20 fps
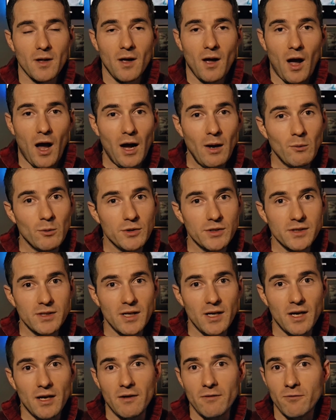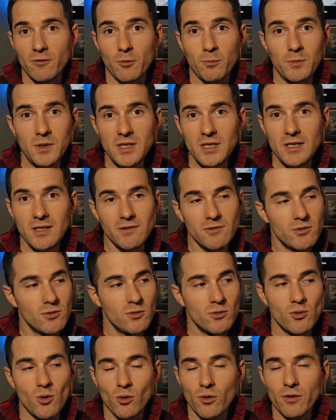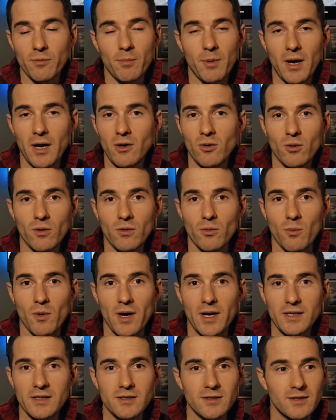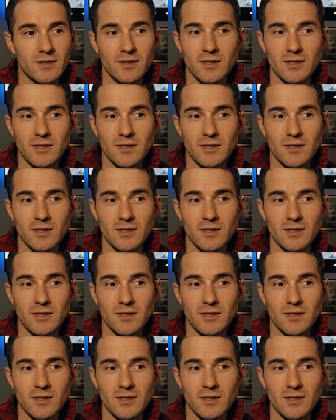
I will say, for me, North by Northwest